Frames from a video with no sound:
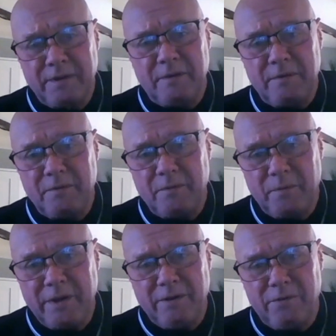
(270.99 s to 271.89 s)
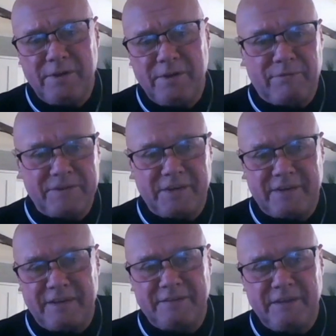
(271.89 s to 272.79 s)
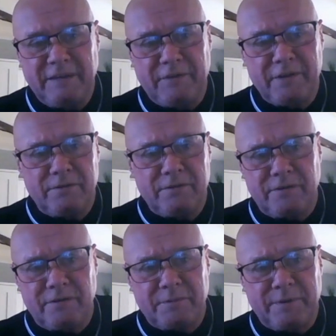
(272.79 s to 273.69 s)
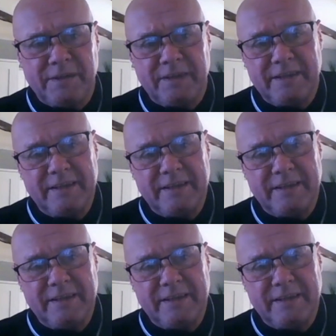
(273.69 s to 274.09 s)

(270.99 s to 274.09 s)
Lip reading: Were you under pressure to deliver the goods, so to speak?